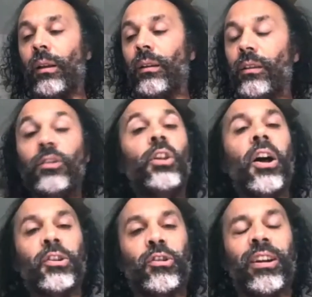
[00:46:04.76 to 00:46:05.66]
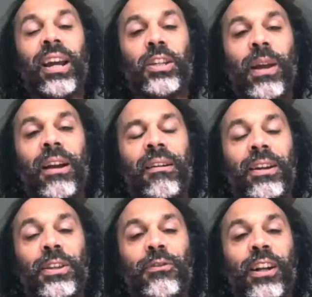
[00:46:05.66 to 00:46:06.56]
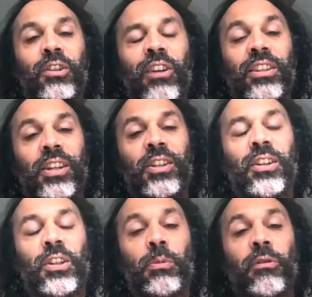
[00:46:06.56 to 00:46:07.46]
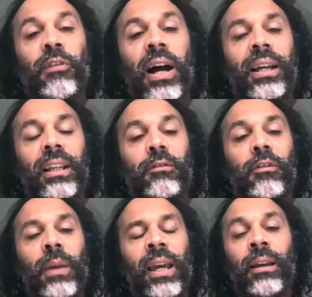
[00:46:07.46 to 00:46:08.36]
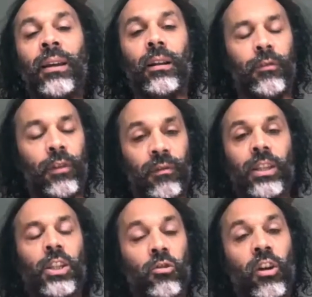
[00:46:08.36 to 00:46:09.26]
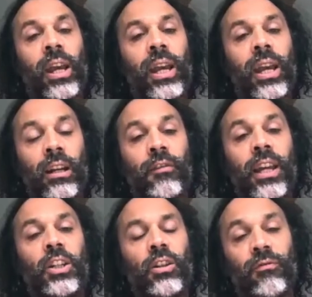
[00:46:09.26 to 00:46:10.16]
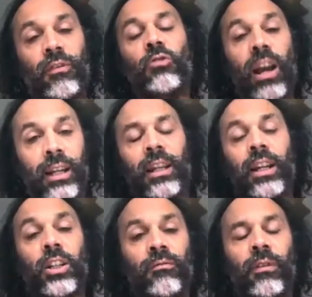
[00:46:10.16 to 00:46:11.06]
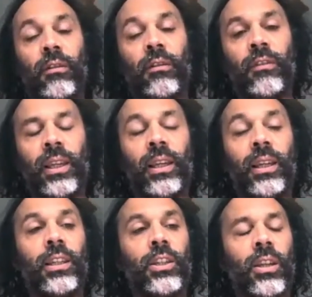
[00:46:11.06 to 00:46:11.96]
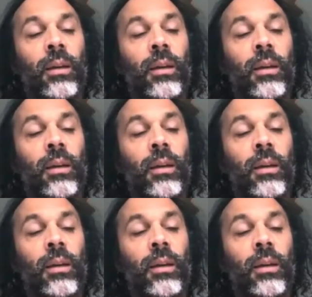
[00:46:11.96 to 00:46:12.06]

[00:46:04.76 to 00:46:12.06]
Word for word: nurturing experience that transition has provided for me, and I think that's a great innovation. This recognition that these